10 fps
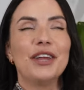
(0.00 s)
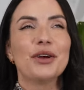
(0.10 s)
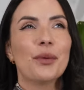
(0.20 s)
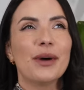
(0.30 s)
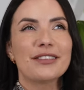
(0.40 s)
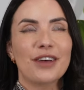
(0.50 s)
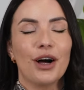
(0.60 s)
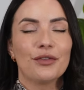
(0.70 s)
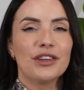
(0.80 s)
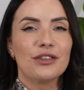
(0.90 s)
And you can wear
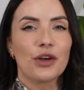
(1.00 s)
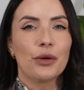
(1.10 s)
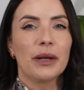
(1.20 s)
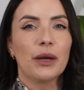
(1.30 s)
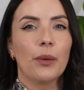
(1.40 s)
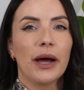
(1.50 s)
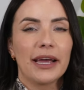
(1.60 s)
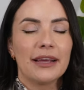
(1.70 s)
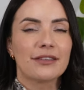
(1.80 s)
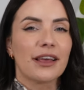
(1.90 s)
scarves in so many
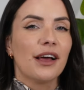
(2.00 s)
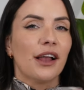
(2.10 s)
ways.